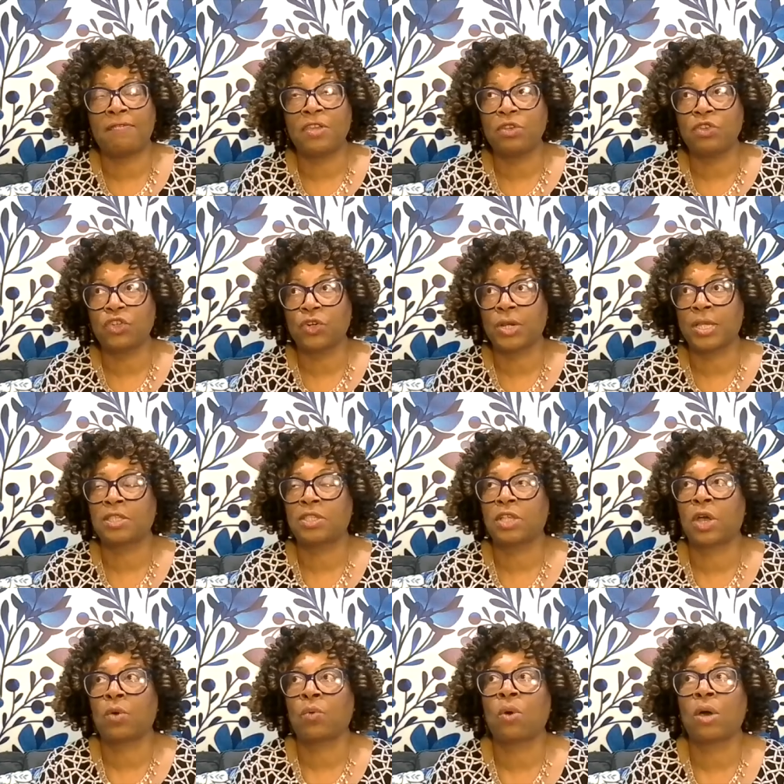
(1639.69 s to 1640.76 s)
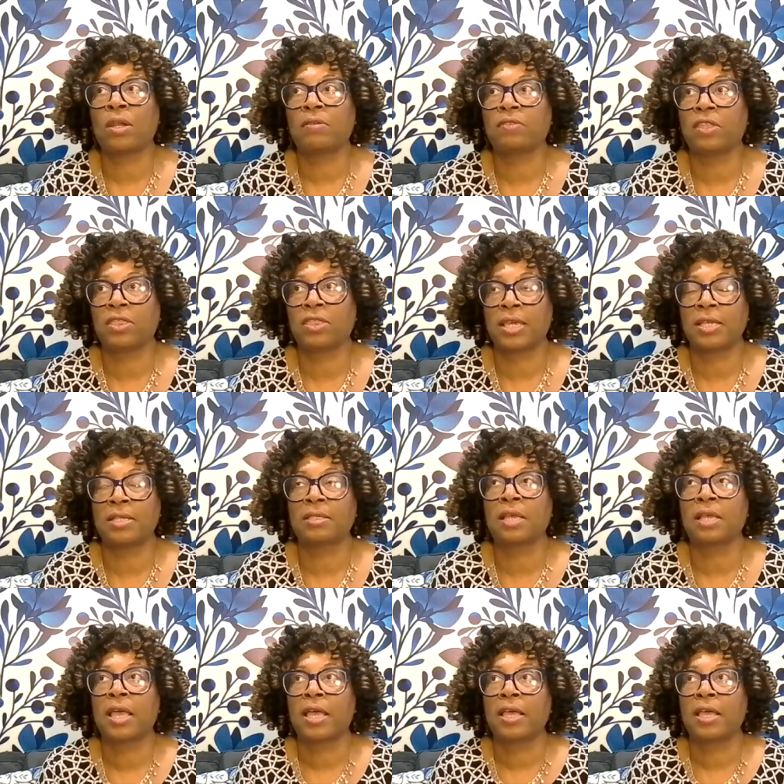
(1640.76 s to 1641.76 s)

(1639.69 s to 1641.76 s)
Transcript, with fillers: future and so one of the things